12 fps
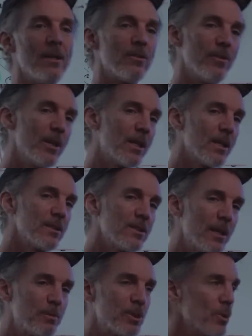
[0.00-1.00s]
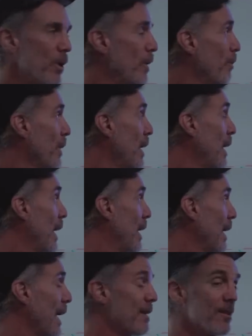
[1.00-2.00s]
It's very conceptual.
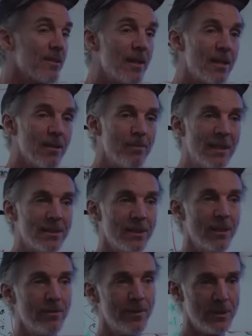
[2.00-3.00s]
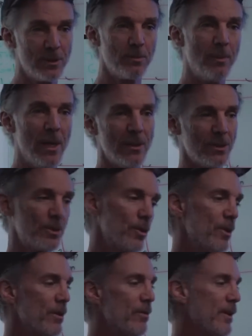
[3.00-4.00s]
And I like to think of myself as
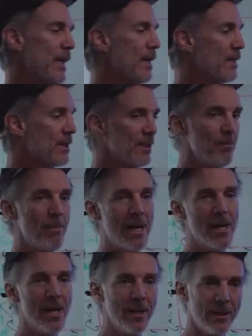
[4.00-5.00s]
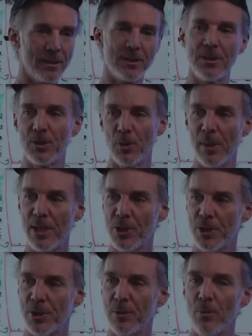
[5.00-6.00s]
sort of in a symbiotic
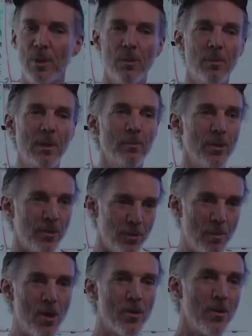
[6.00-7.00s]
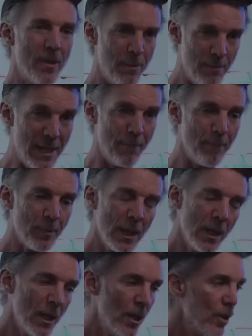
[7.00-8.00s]
situation with people smarter than me.
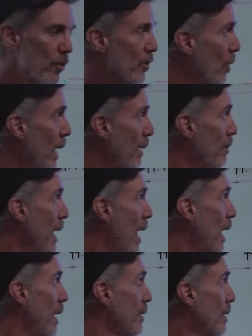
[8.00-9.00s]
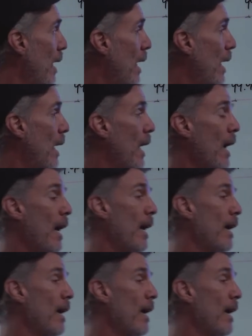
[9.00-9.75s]
So I'm not, I